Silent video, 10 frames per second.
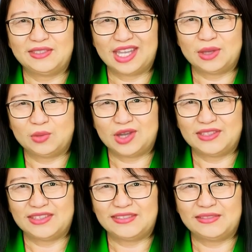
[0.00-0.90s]
Name
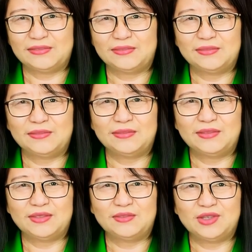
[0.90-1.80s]
one.
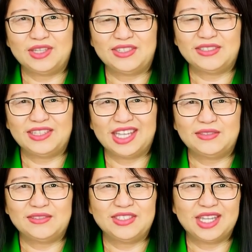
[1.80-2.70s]
Freed the
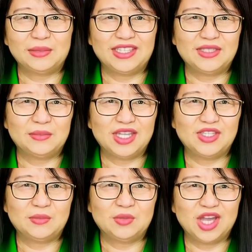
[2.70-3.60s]
slaves,
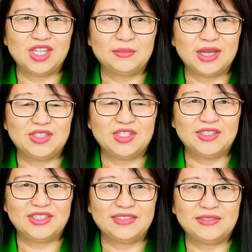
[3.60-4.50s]
Emancipation
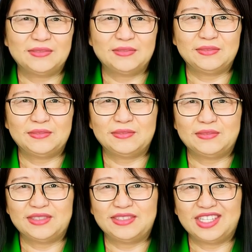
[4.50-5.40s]
Proclamation.
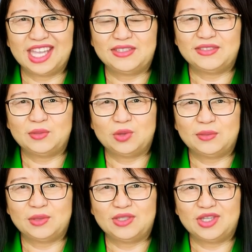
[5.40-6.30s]
Saved
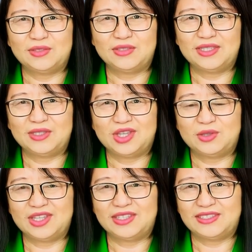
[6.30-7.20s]
or preserved the
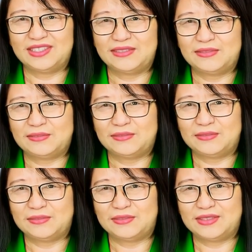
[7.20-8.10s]
Union.
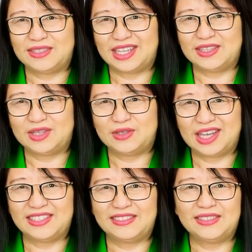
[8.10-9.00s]
Led the
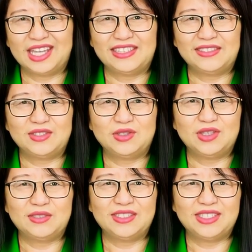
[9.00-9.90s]
United States
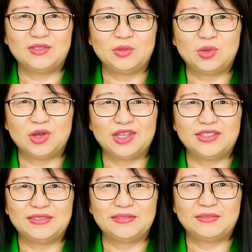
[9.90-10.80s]
during the Civil
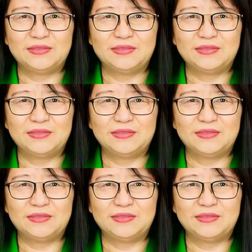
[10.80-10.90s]
War.